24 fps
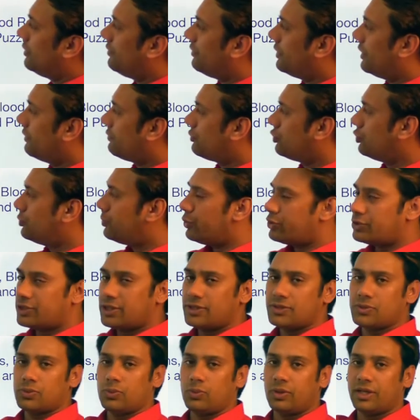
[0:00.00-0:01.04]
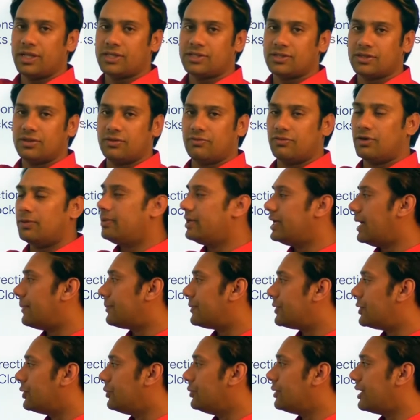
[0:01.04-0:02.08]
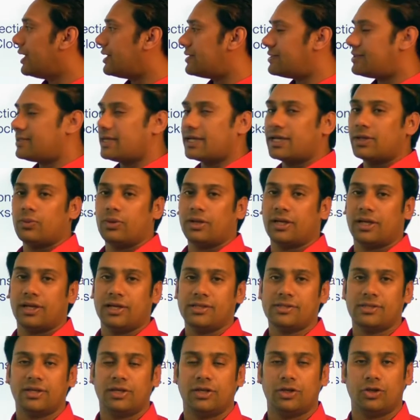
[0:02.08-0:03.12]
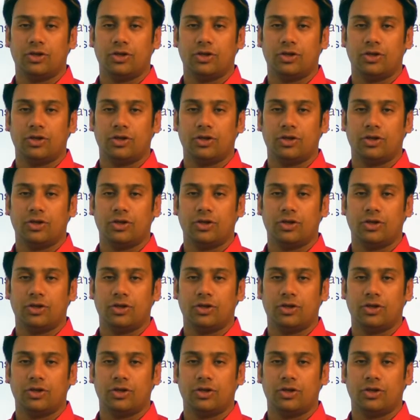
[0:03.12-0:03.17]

we have two portions. One is verbal aptitude and second one is